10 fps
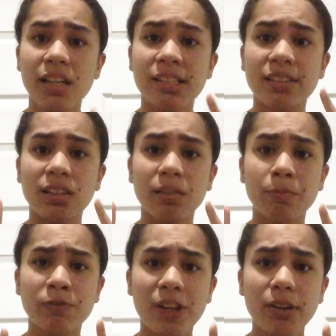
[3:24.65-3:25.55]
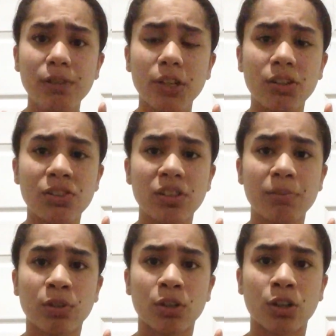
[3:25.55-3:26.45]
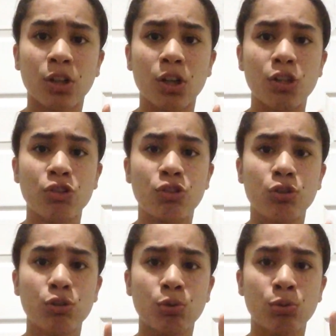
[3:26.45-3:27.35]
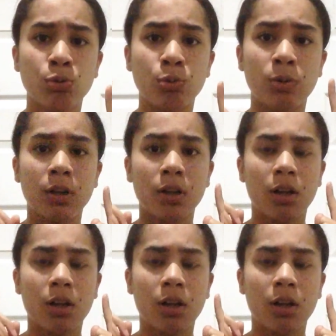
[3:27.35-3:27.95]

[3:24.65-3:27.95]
it's a very, very similar to